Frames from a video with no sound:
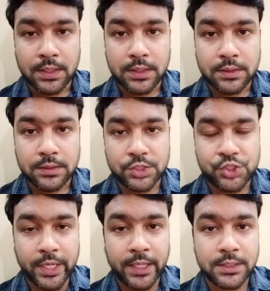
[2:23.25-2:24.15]
The
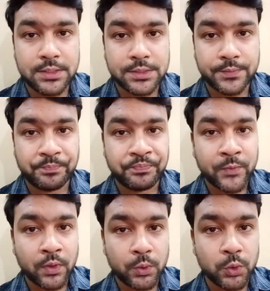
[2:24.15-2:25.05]
child
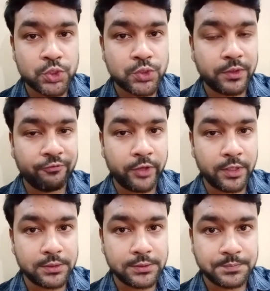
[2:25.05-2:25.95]
goes to the
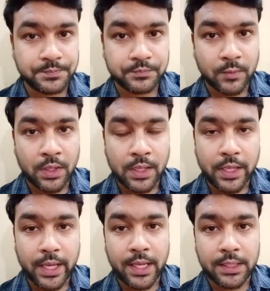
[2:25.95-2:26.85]
fair,
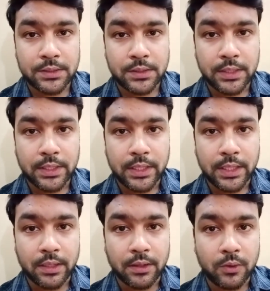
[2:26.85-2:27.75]
and
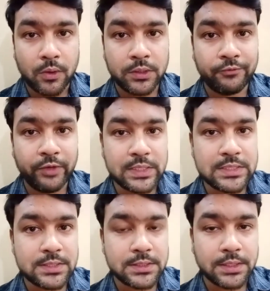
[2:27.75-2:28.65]
on the
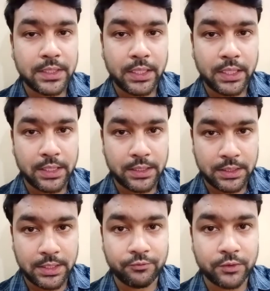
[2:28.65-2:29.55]
ways
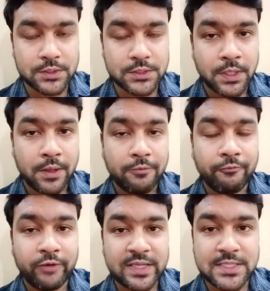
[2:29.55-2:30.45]
he was
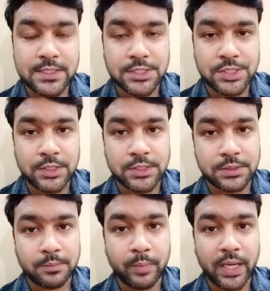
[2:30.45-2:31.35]
fascinated
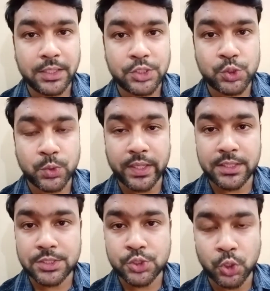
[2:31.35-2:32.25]
by toy
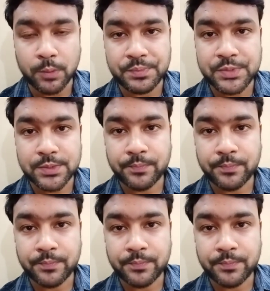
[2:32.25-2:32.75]
shops.